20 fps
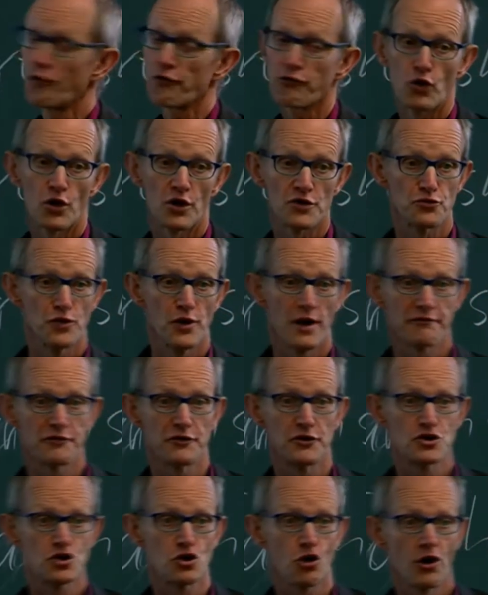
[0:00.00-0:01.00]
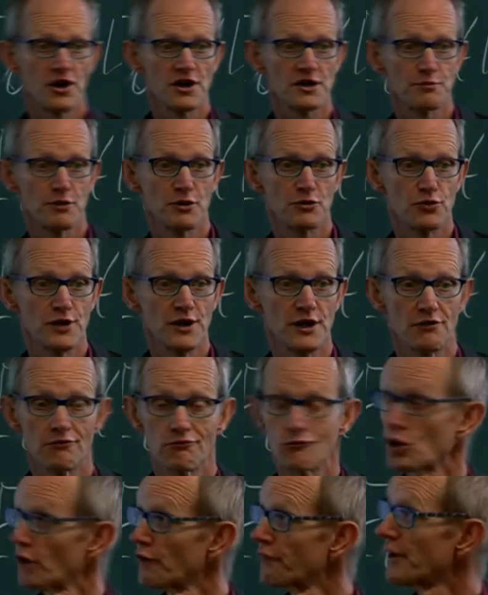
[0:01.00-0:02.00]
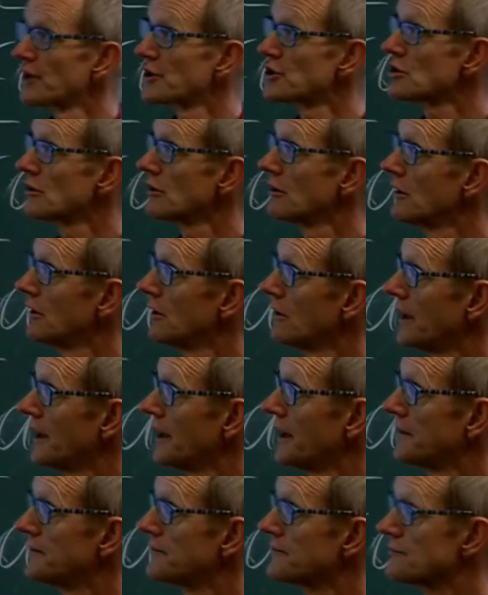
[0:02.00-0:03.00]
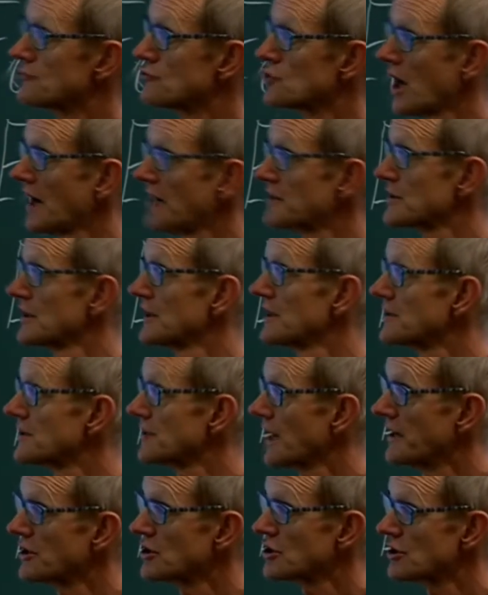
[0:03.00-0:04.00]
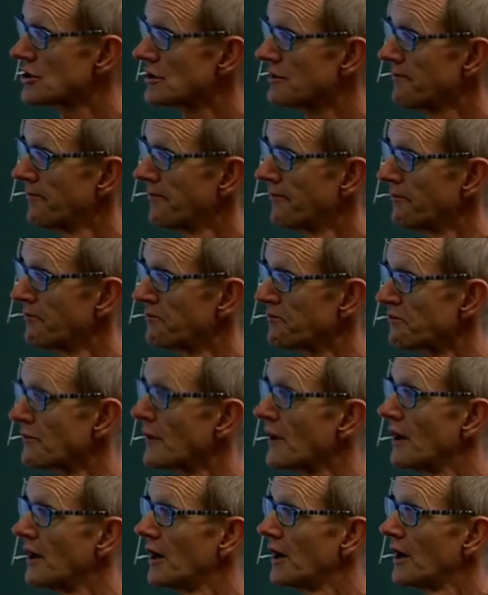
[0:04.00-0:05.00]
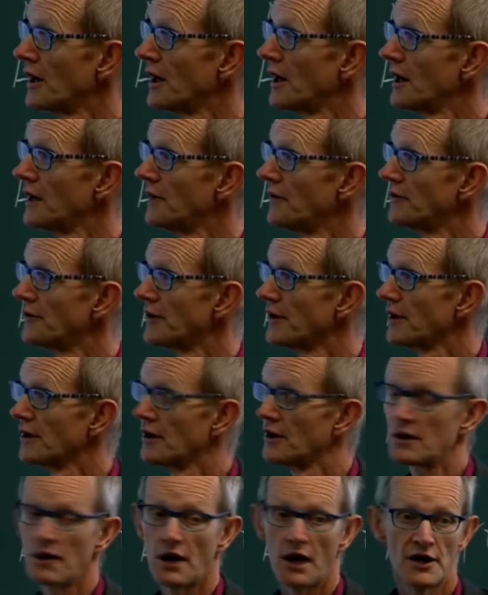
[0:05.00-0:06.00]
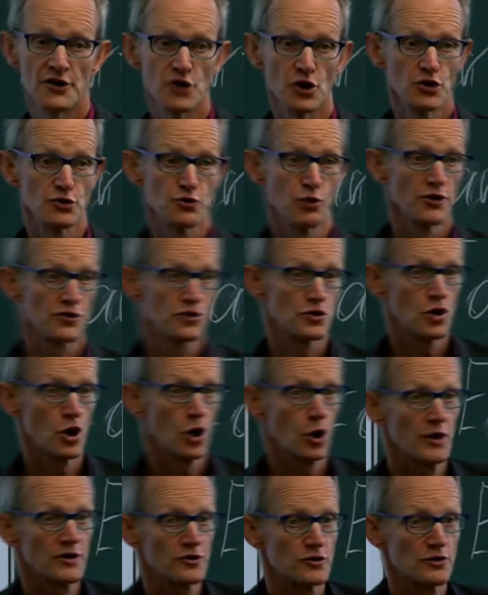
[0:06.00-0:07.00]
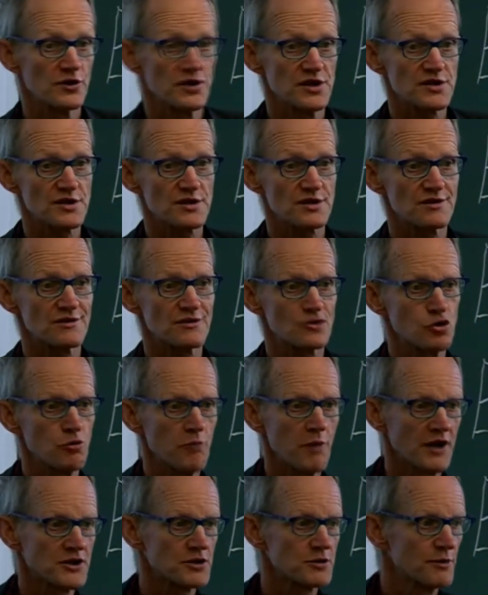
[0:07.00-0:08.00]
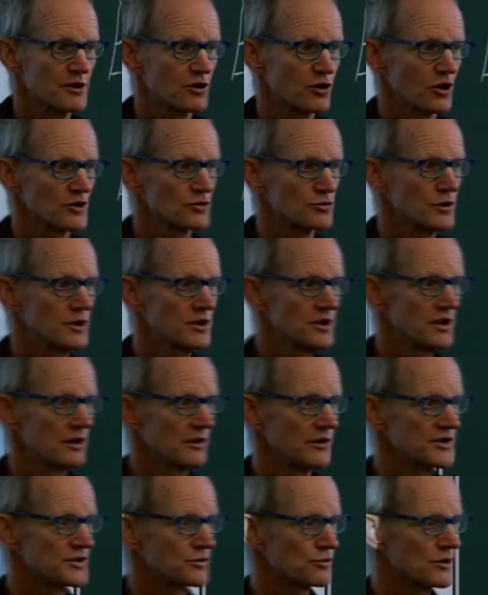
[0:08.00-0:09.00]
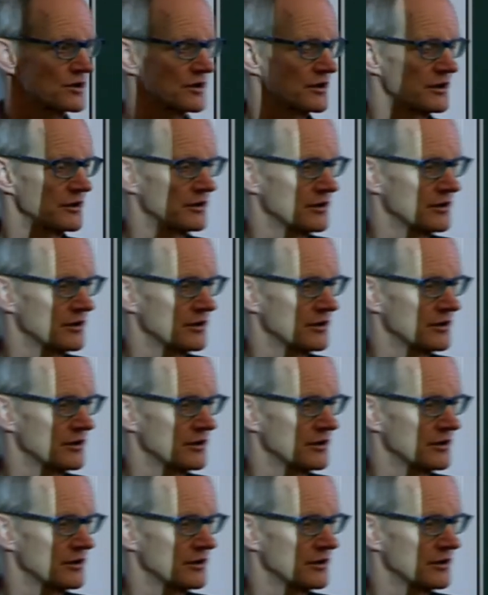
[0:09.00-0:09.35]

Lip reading: of course, we have the choice between conventional and dry sanitation. And I don't want to go into this too much because we deal this with